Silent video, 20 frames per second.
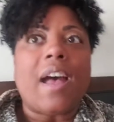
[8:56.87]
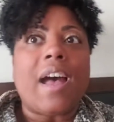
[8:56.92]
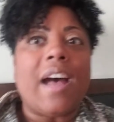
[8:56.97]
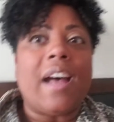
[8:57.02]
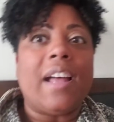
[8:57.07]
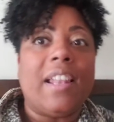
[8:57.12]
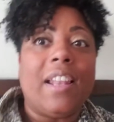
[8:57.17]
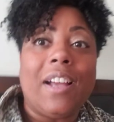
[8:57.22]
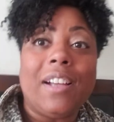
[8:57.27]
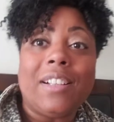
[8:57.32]

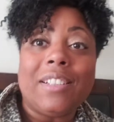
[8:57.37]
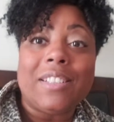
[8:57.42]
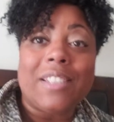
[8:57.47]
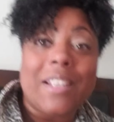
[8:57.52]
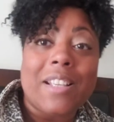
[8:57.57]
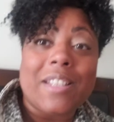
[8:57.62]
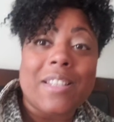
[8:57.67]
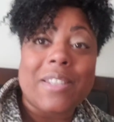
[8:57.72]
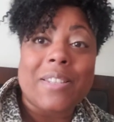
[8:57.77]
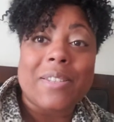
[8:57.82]
I lost
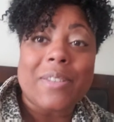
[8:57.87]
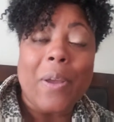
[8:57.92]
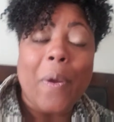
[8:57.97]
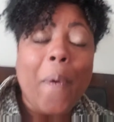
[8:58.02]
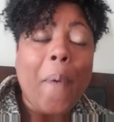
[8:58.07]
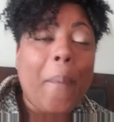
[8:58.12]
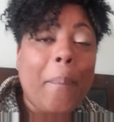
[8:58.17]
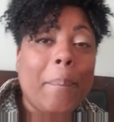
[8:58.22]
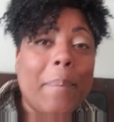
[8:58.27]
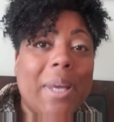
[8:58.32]
it
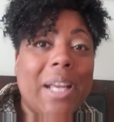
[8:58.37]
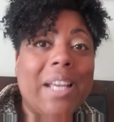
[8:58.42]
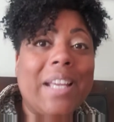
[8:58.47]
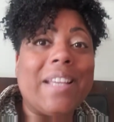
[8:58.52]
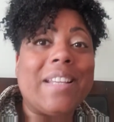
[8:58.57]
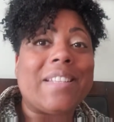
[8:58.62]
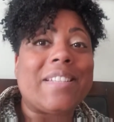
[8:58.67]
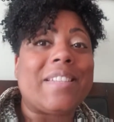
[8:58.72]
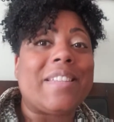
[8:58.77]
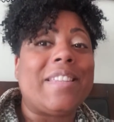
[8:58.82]
so
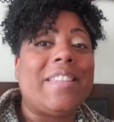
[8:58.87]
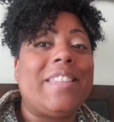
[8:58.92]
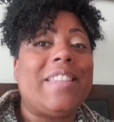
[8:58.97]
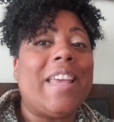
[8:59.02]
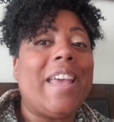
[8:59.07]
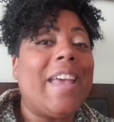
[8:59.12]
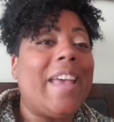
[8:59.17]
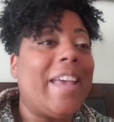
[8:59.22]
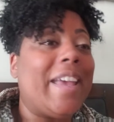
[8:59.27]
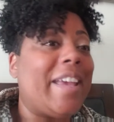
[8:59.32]
much
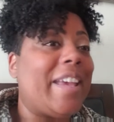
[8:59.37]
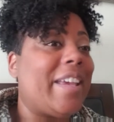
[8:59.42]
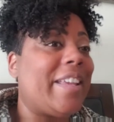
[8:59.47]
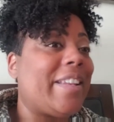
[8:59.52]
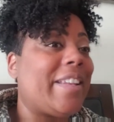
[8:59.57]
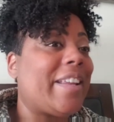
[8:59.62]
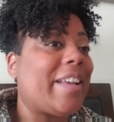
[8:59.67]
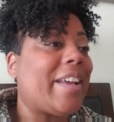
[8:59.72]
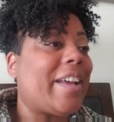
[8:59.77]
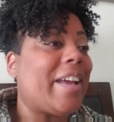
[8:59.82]

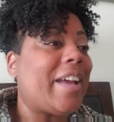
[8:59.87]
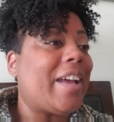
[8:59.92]
that